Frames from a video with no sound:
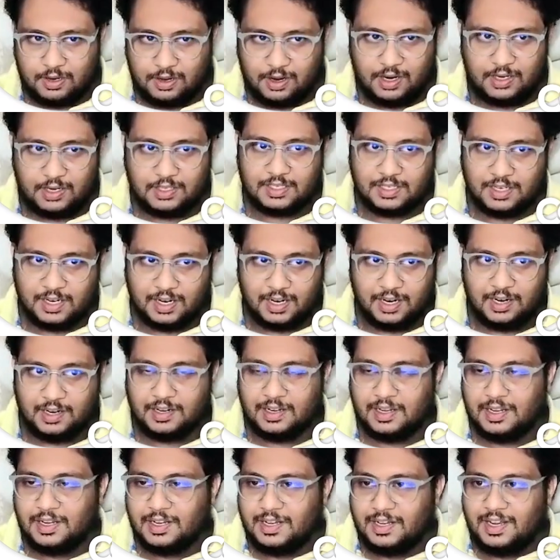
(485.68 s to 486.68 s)
launched, right?
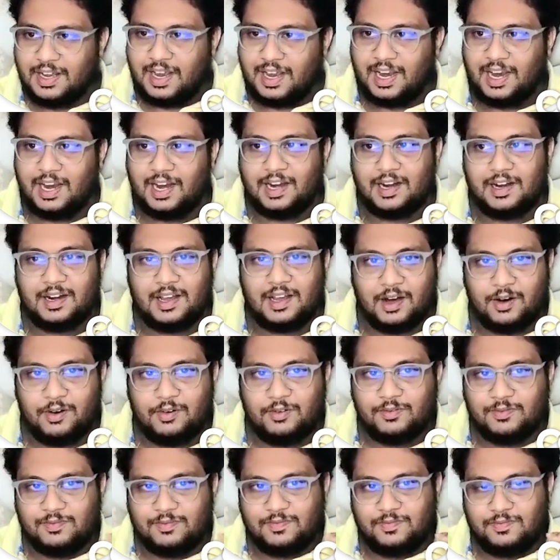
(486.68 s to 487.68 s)
And
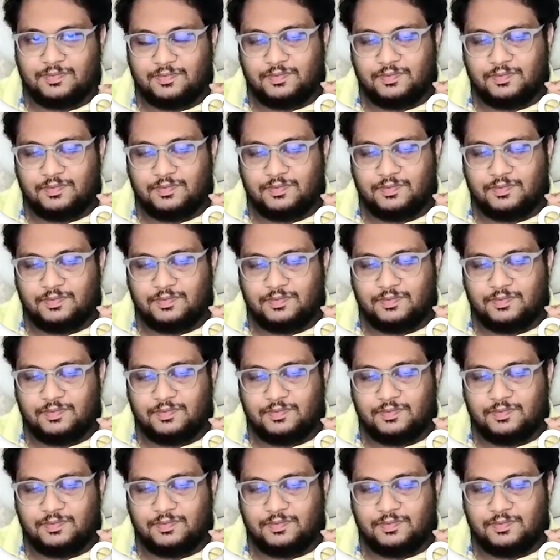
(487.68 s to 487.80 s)
how